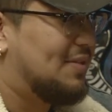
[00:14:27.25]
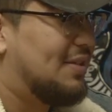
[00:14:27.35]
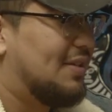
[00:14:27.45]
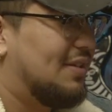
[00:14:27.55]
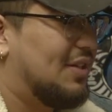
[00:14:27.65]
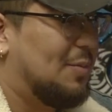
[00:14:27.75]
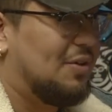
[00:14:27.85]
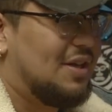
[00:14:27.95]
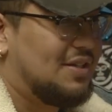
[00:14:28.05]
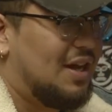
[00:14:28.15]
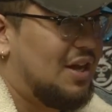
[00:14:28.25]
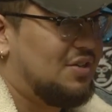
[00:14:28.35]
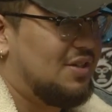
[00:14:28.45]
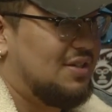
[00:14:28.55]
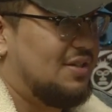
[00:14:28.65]
the double
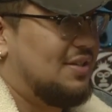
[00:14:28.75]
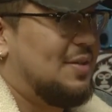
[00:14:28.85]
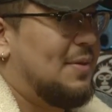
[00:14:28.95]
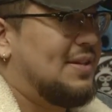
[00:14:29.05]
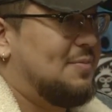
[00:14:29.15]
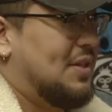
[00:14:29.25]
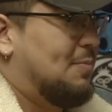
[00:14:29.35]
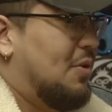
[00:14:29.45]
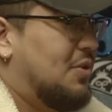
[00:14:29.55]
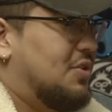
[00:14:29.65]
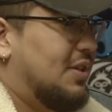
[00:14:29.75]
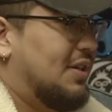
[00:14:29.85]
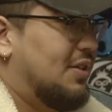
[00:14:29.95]
entendres. It just amazes me. It's poetry.